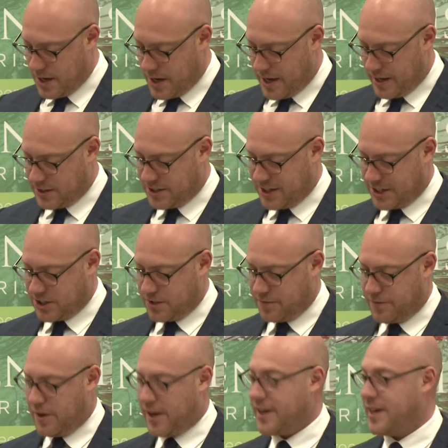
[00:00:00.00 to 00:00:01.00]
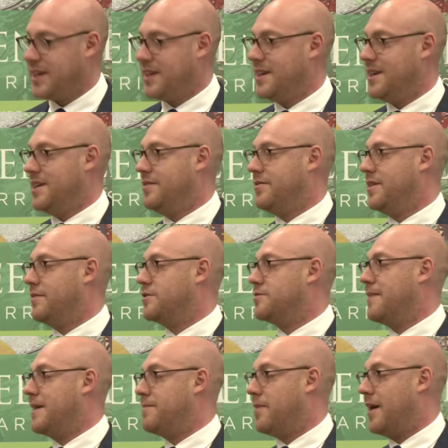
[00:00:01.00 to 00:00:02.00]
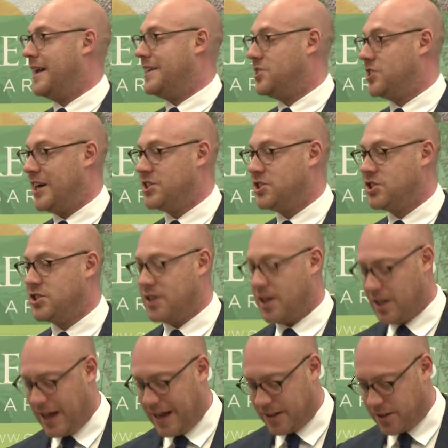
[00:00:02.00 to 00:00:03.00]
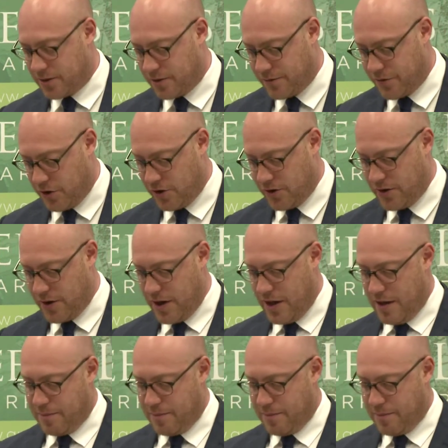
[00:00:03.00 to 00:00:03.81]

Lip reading: And such a finding, even if it's made by a judge, is not lightly reviewed,